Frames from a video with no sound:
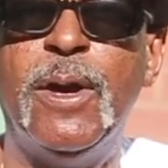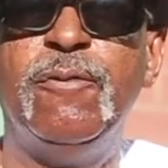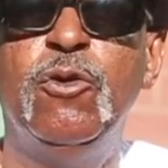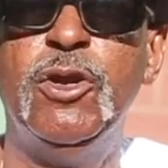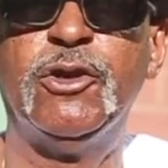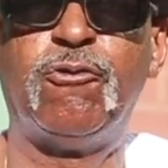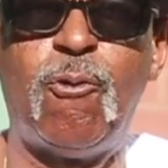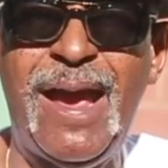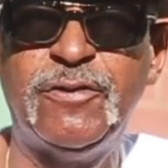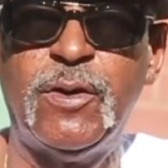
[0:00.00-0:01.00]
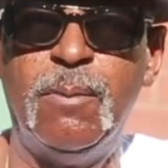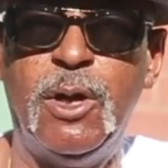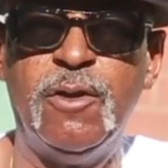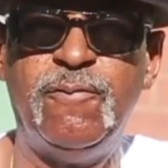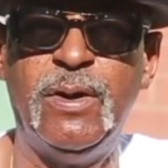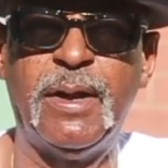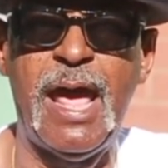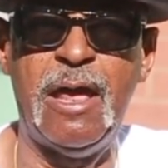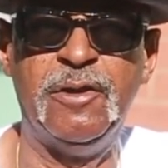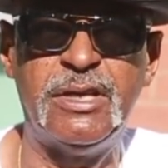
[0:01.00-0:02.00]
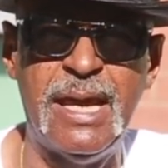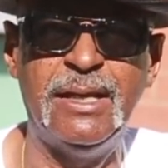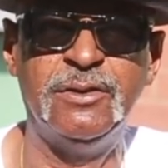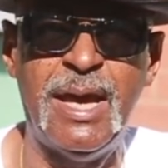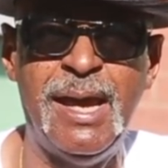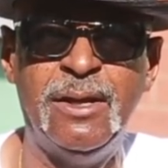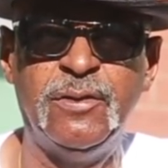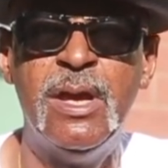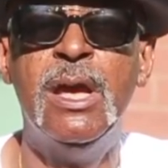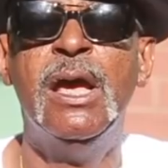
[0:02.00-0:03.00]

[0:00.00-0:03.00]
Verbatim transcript: But if you just wrestle a motherfucker out and take his ass,